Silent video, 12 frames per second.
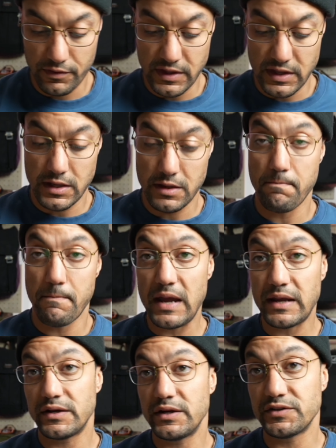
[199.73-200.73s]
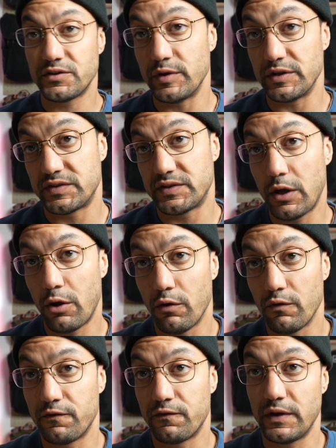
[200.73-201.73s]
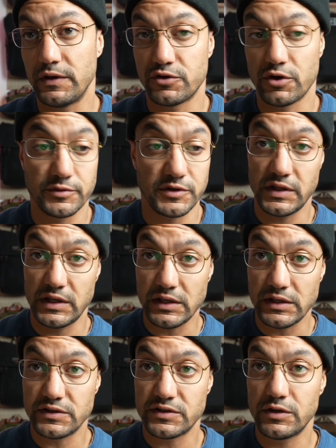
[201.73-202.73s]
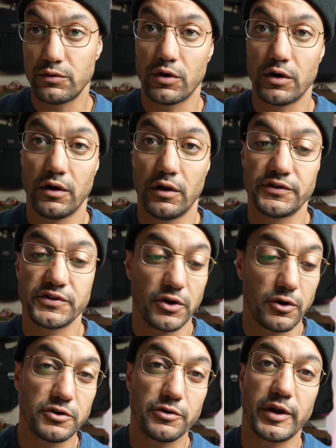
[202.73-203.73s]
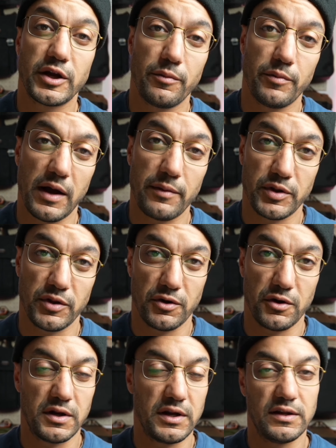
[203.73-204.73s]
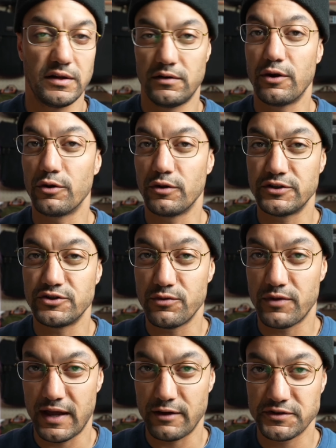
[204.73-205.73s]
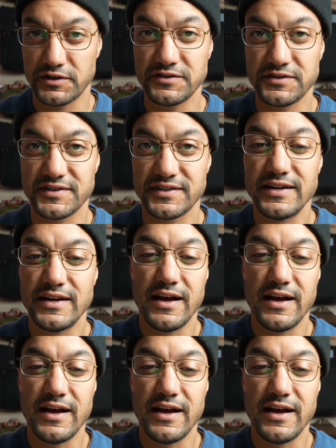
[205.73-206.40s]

the mechanism itself, in terms of the EDC world, started to become popular in early 2000s.